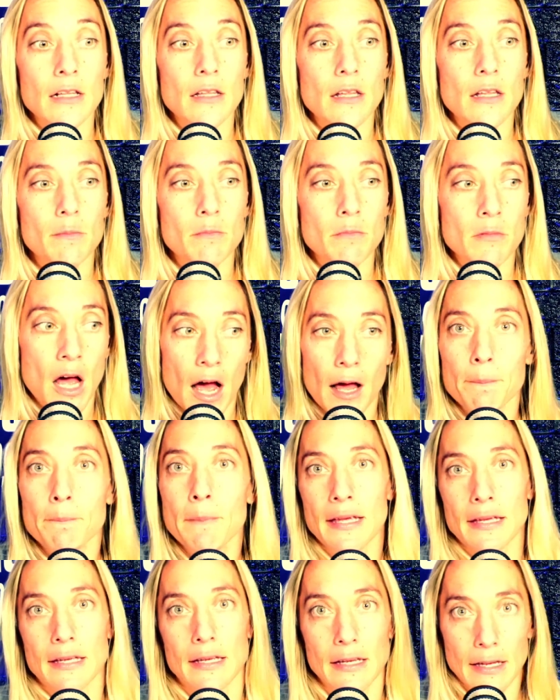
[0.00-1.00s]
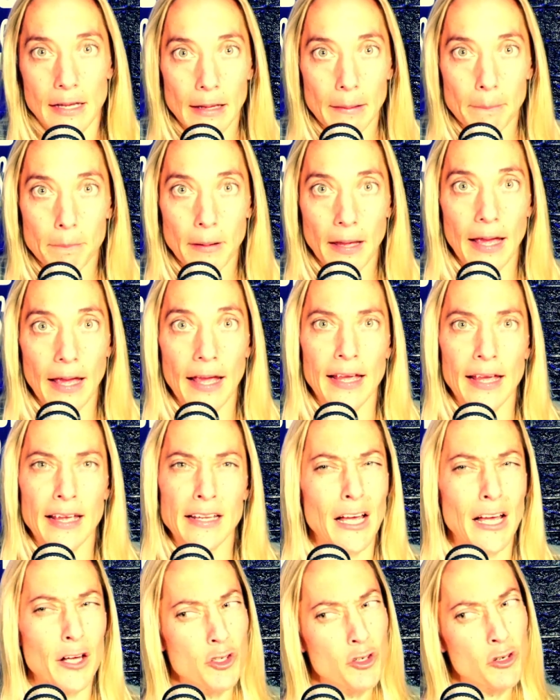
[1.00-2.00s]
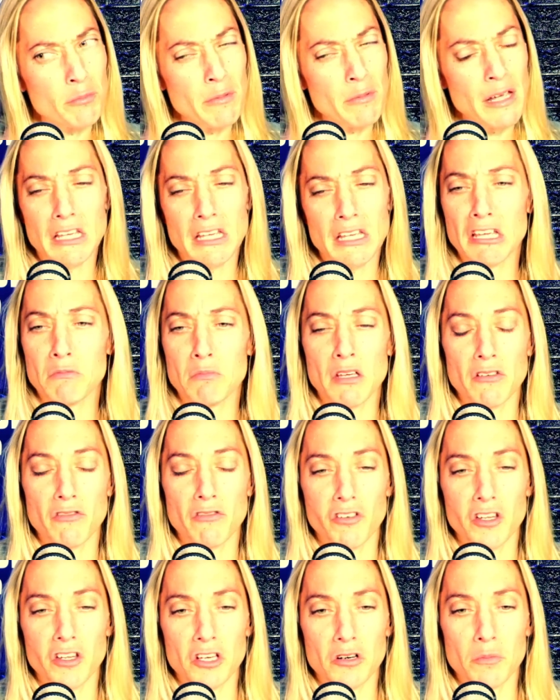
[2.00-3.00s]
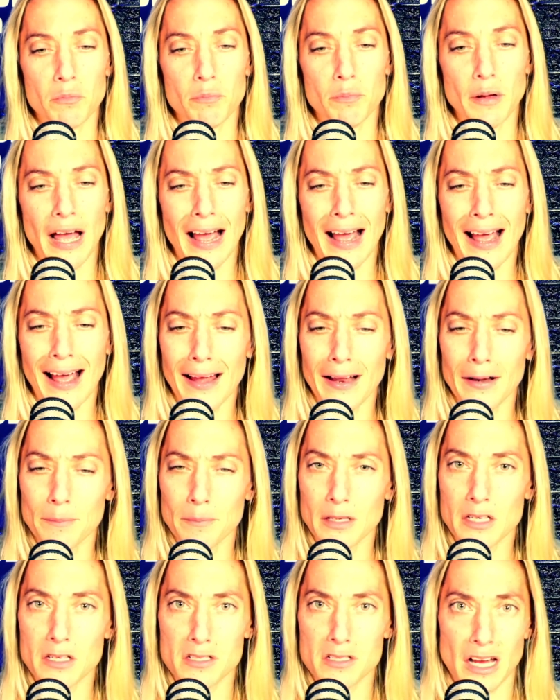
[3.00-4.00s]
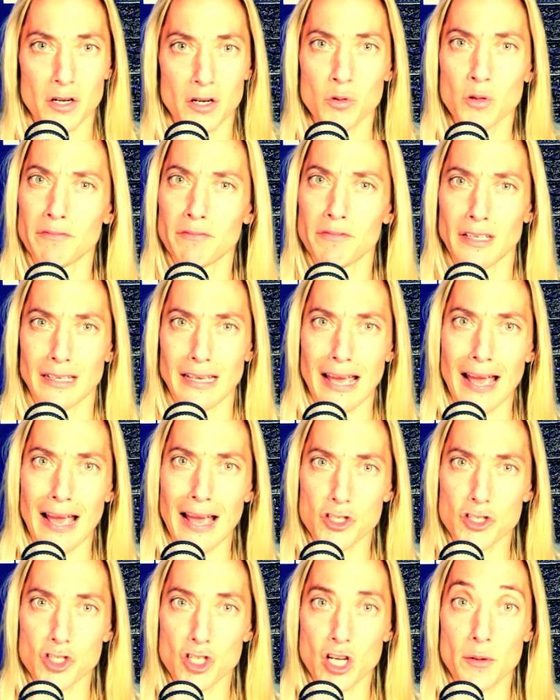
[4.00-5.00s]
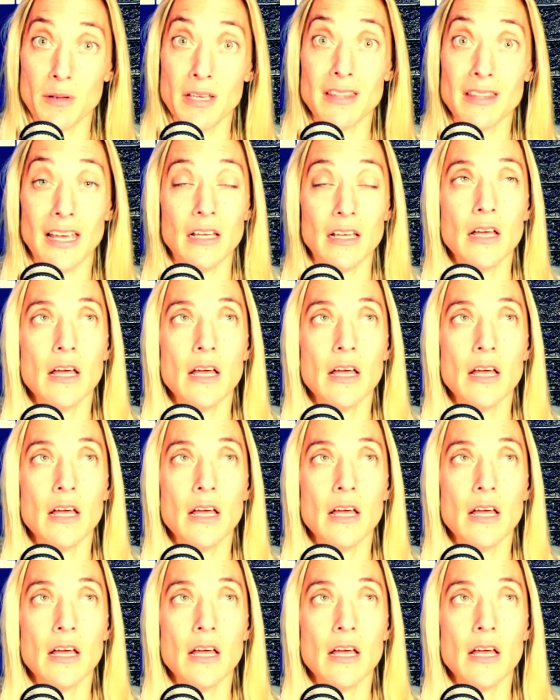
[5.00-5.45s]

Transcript: not making him pay, and now you're making me feel bad because I don't have the cash on me, like.